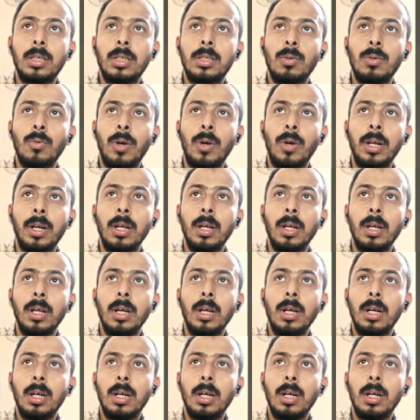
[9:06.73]
So this
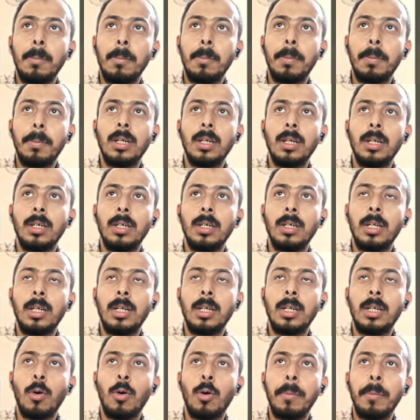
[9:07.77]
one,
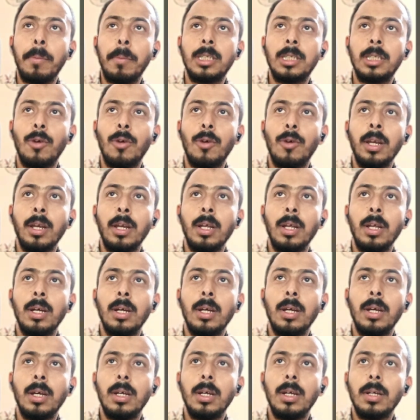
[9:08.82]
demo
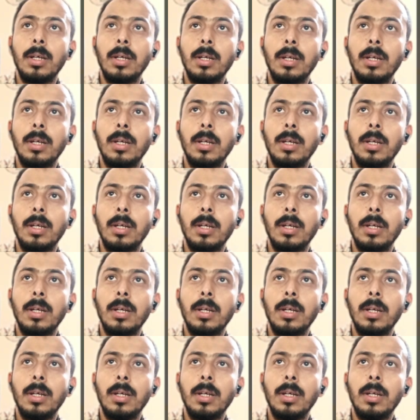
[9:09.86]
VPC1.